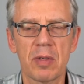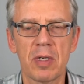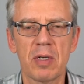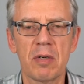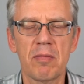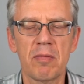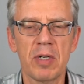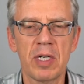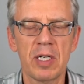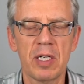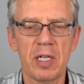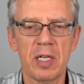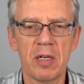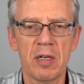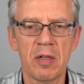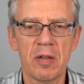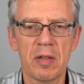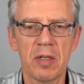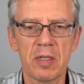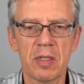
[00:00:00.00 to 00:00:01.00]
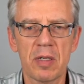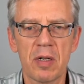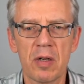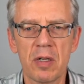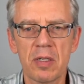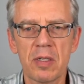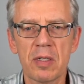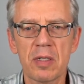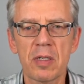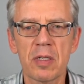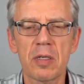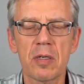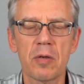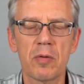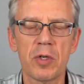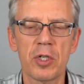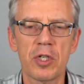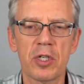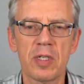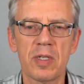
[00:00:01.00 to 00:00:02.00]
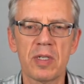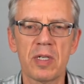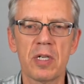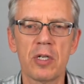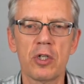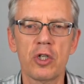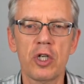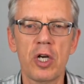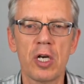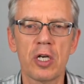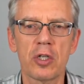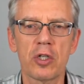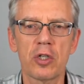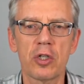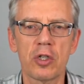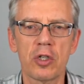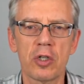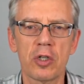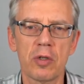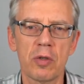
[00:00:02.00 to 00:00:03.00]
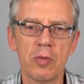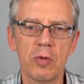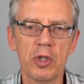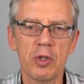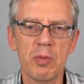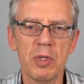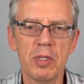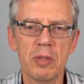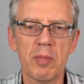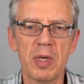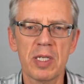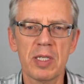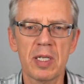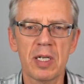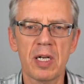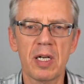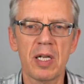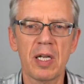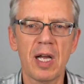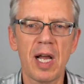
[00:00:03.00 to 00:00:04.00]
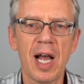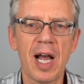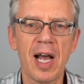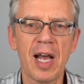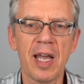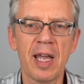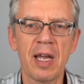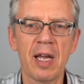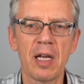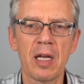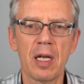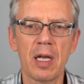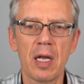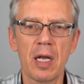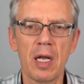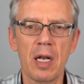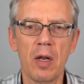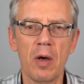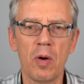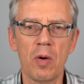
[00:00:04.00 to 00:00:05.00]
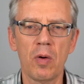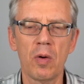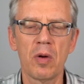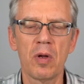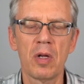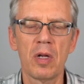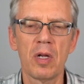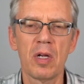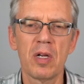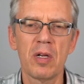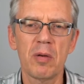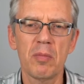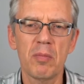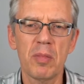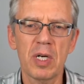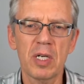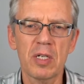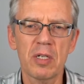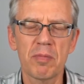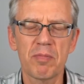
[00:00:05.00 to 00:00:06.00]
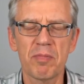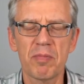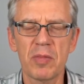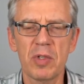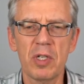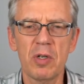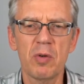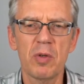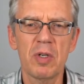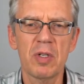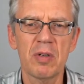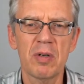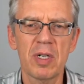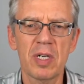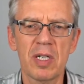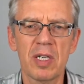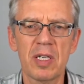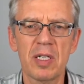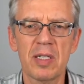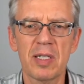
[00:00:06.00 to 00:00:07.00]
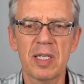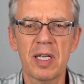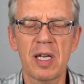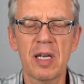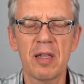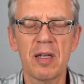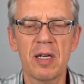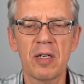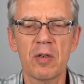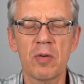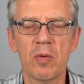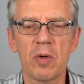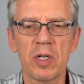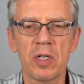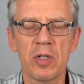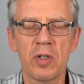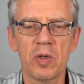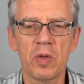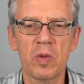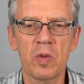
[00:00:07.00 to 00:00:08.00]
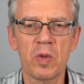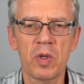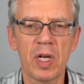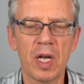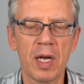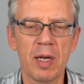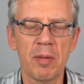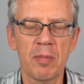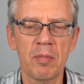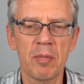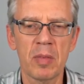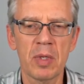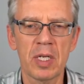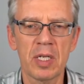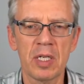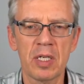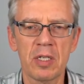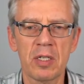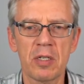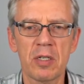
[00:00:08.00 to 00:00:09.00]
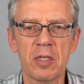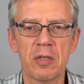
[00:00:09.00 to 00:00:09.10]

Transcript: greeting on this list, which is cześć, which means basically hi, hello. But you wouldn't really say that when you come and